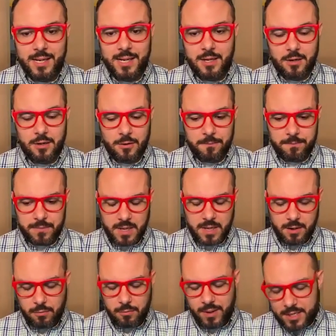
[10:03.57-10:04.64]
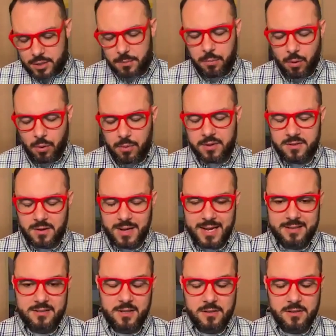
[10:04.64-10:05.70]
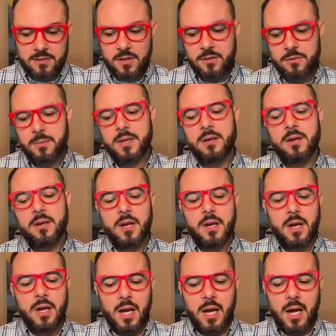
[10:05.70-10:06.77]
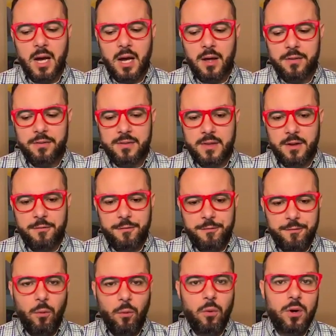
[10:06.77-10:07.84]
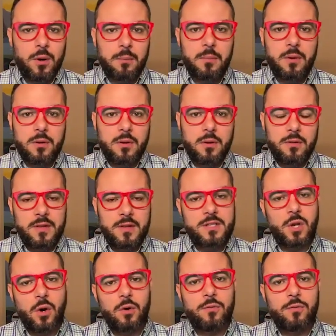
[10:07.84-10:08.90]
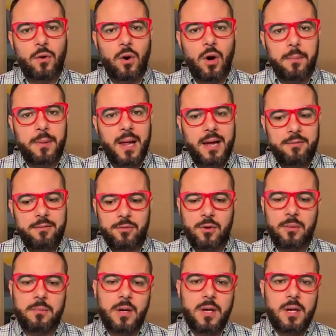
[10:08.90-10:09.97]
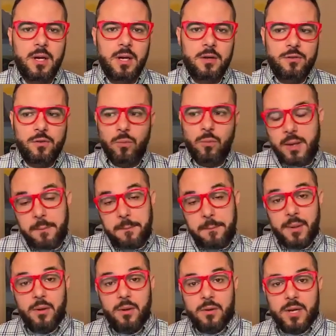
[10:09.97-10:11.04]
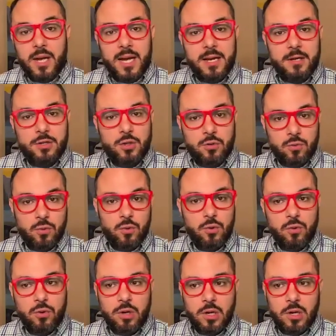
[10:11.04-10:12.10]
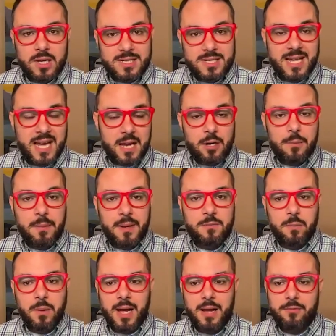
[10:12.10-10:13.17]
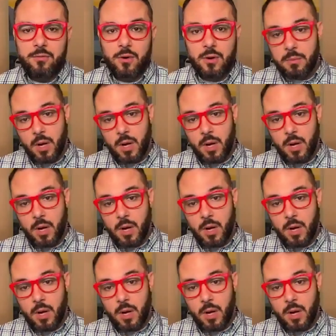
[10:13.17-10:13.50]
you know, uh, Rancher, Portworx, and Elastic, excuse me, uh, that form this overall platform. So we can build a true container based platform